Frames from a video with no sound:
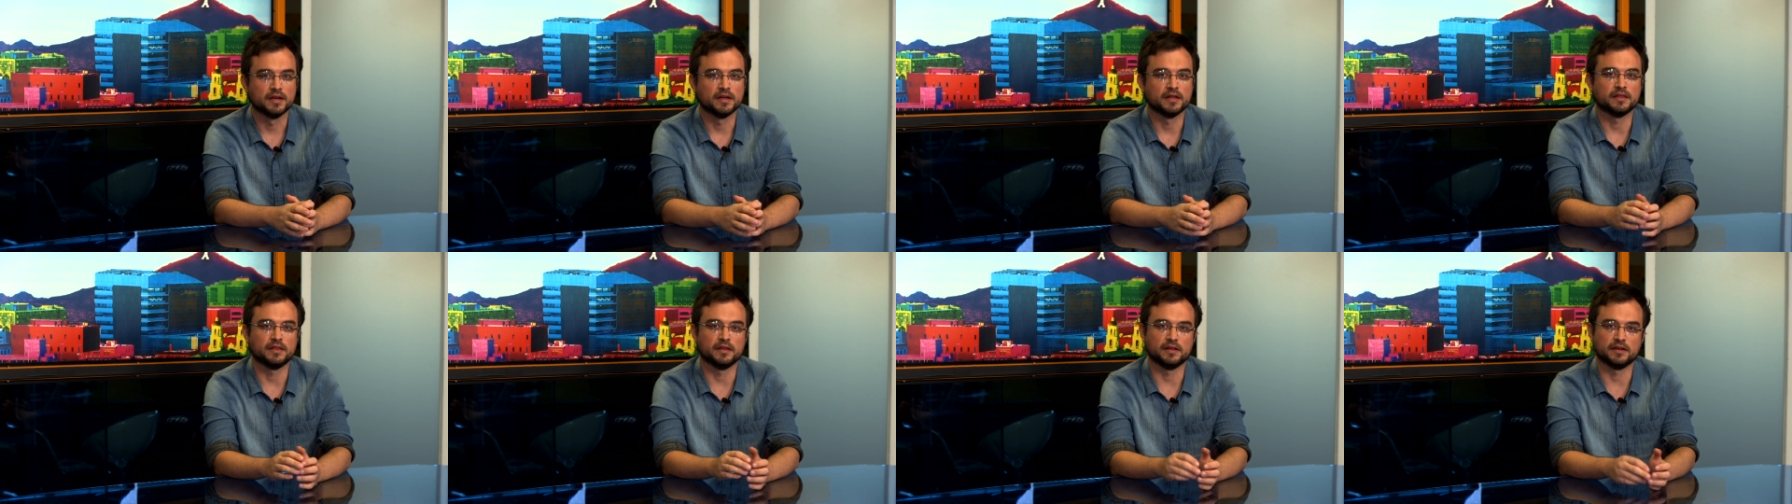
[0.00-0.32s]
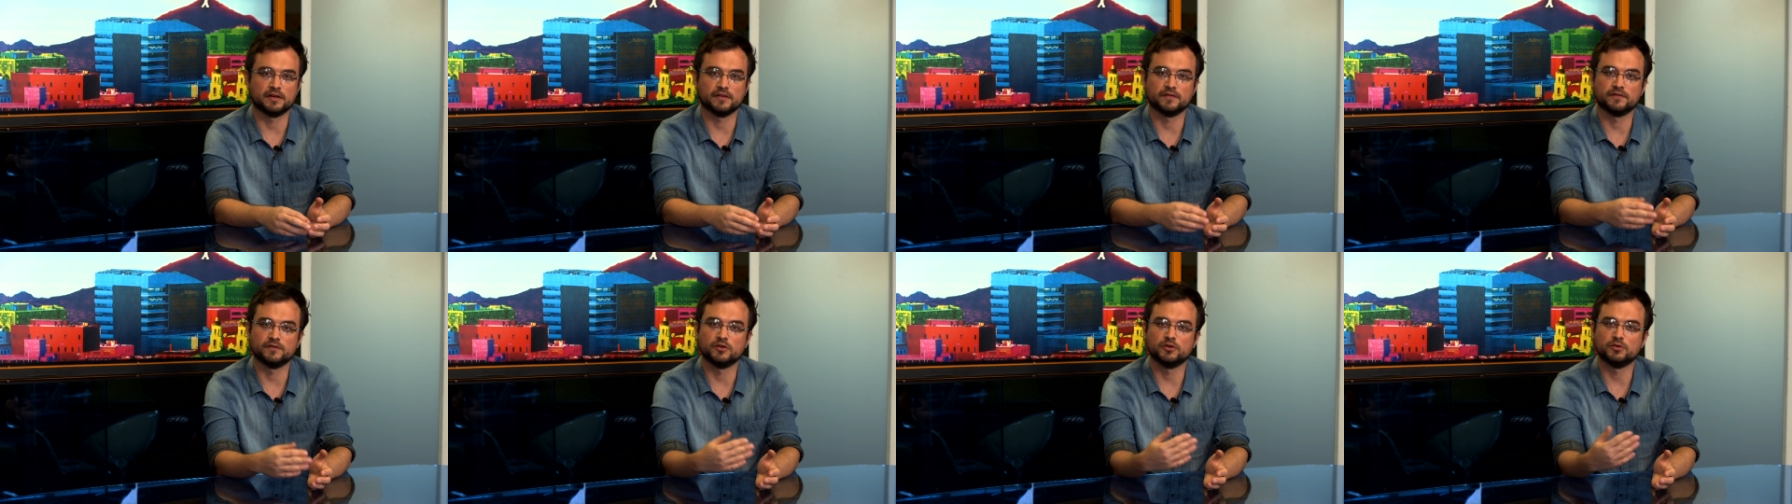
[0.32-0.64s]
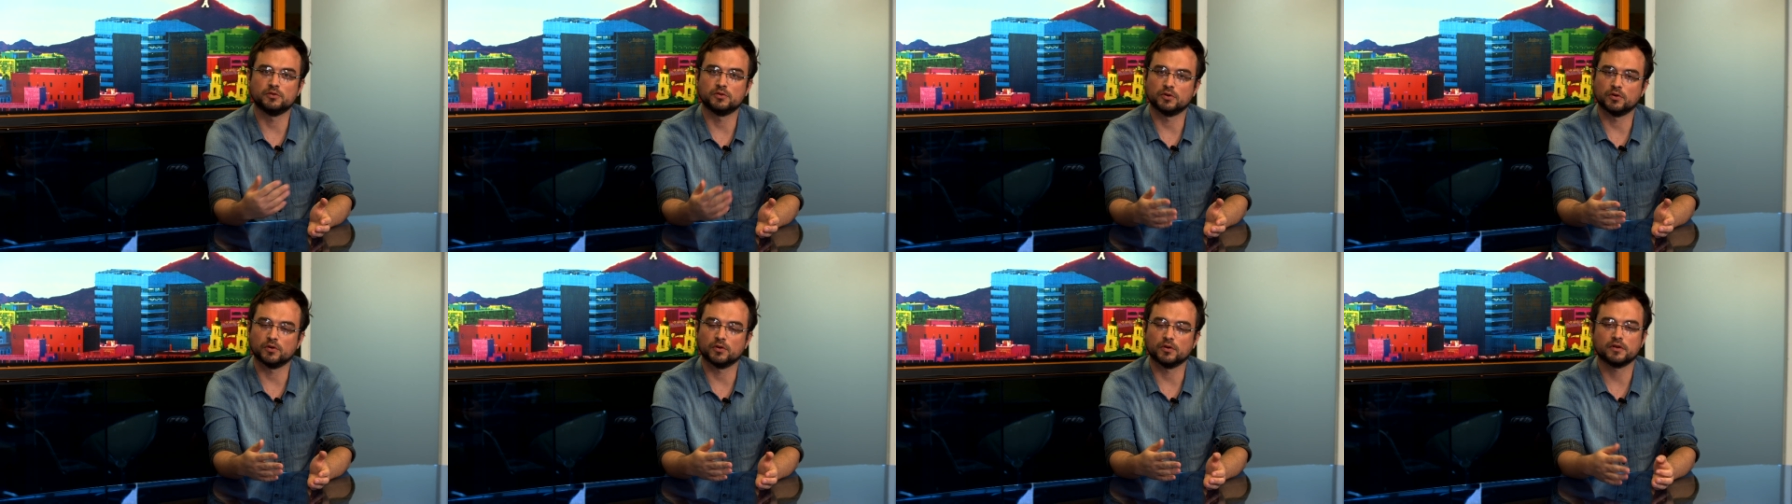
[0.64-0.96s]
Think of New
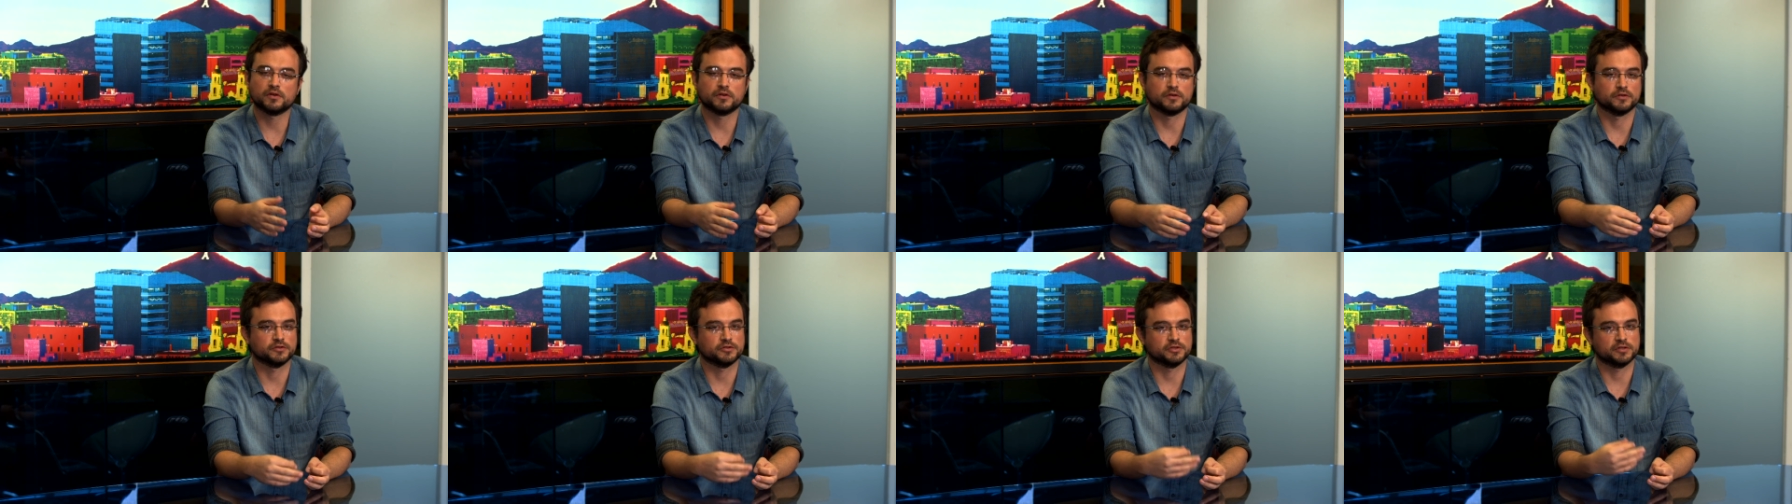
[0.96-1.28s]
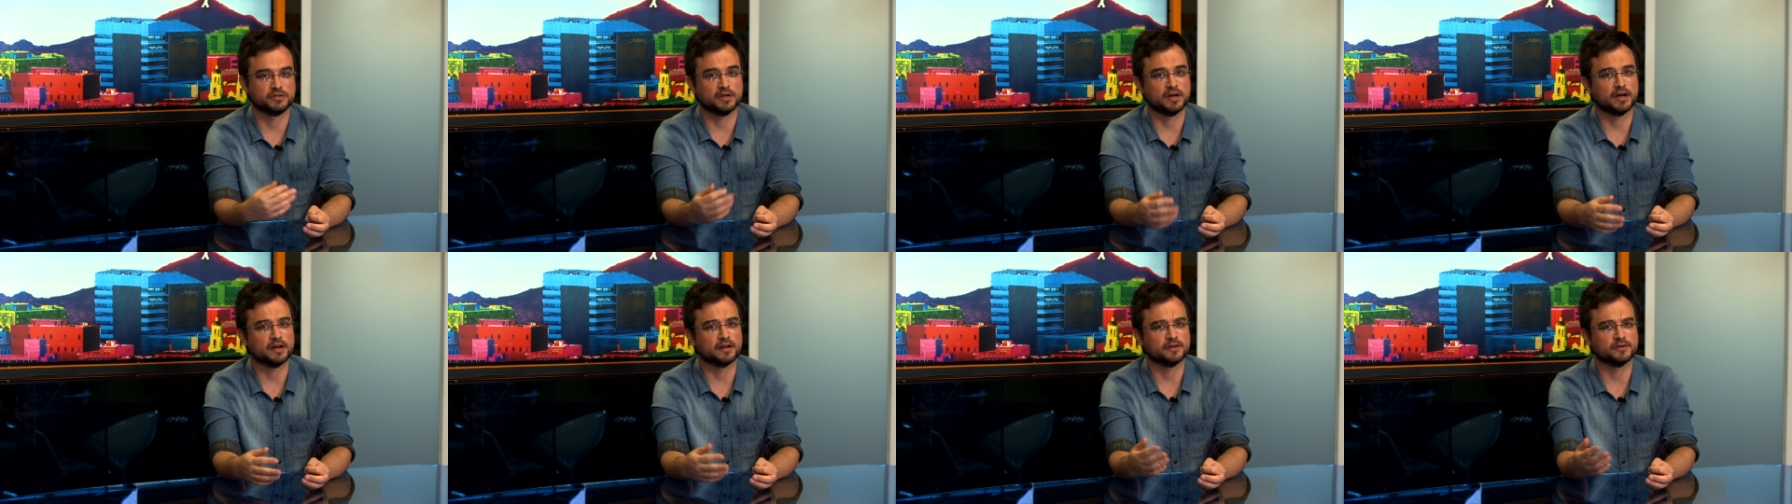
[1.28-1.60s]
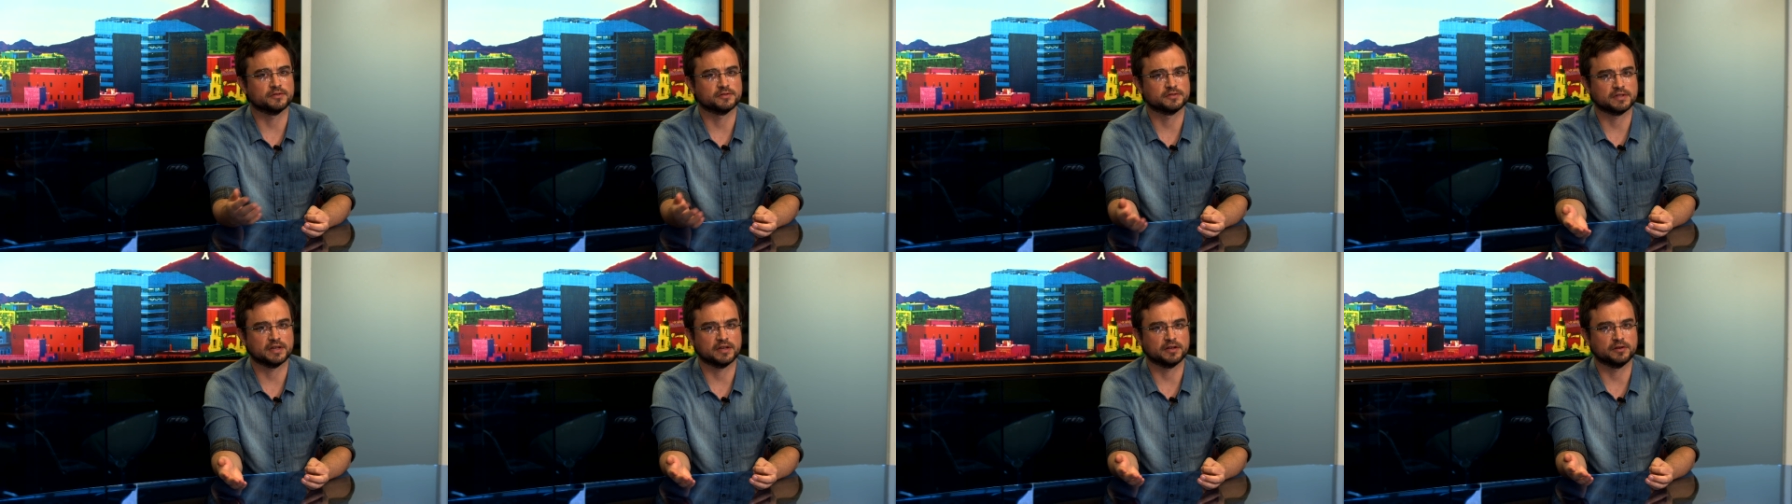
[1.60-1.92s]
York or Chicago
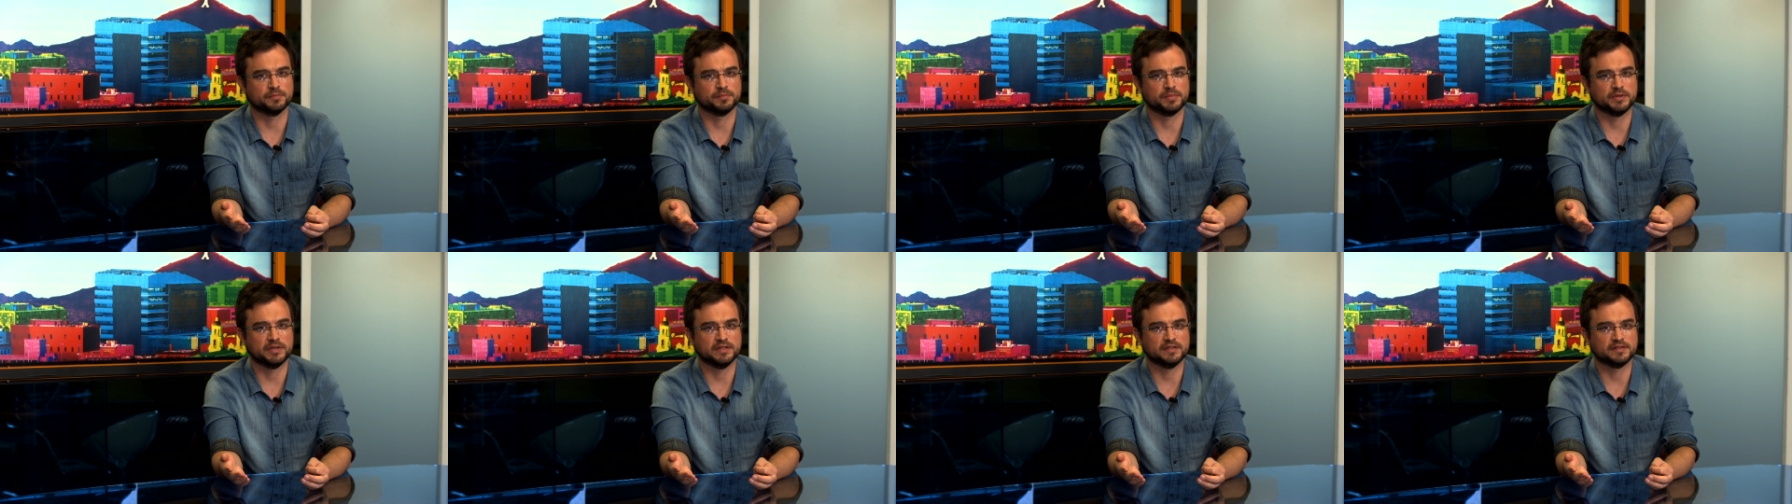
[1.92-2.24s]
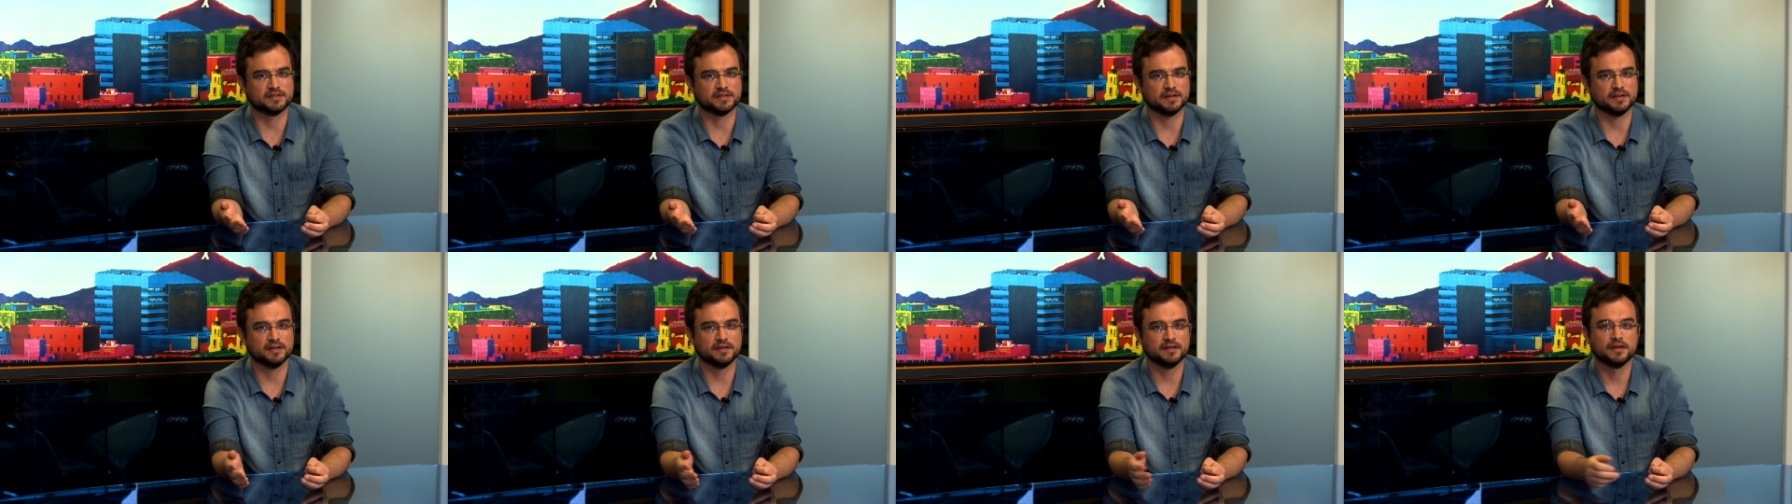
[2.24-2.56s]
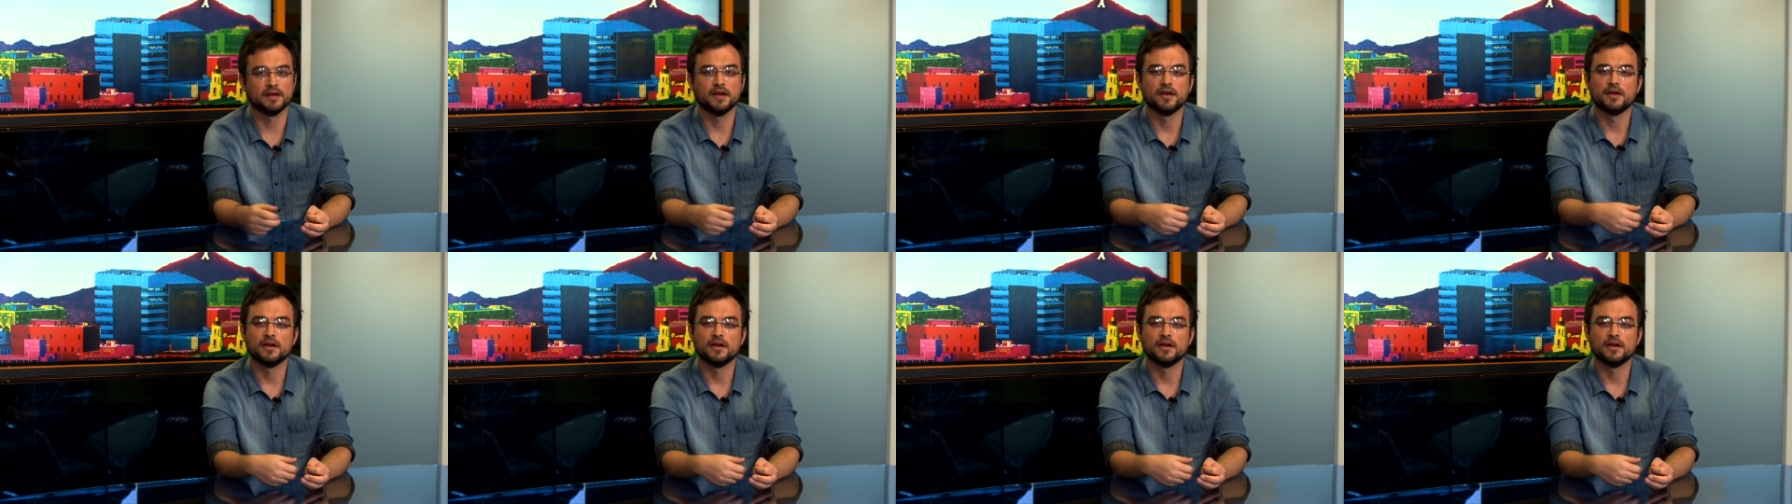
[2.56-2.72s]
style pizza